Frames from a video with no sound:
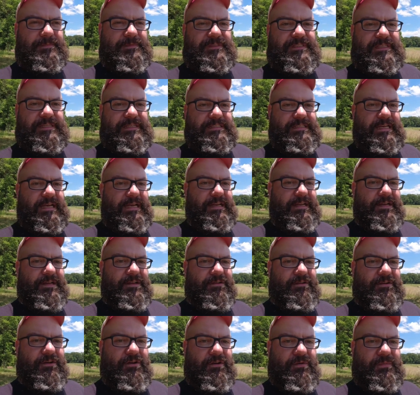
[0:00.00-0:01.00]
six
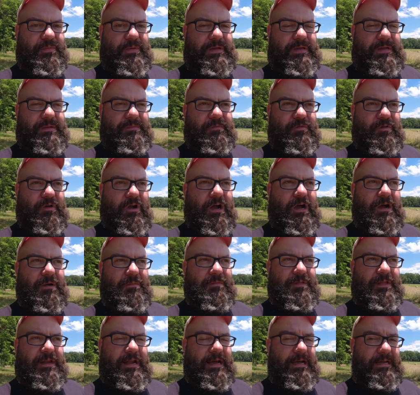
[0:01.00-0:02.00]
800 RPM
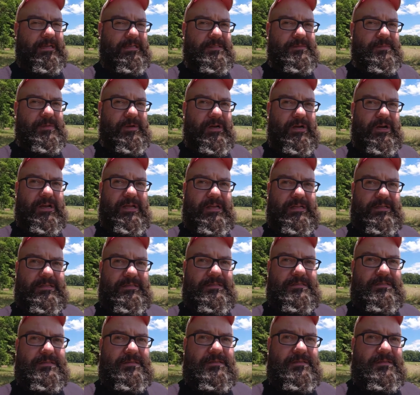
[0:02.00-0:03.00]
drop that I
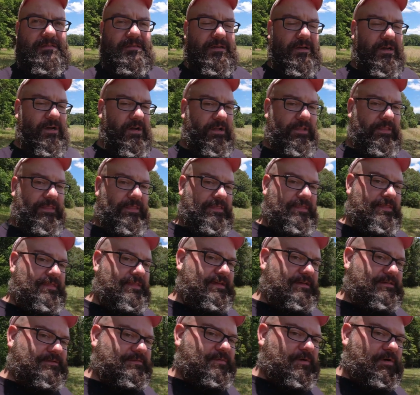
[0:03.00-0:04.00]
experienced on
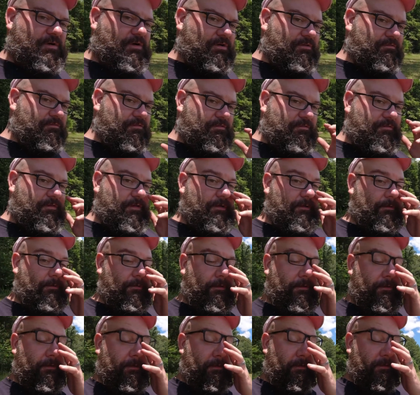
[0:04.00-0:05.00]
this part of the field.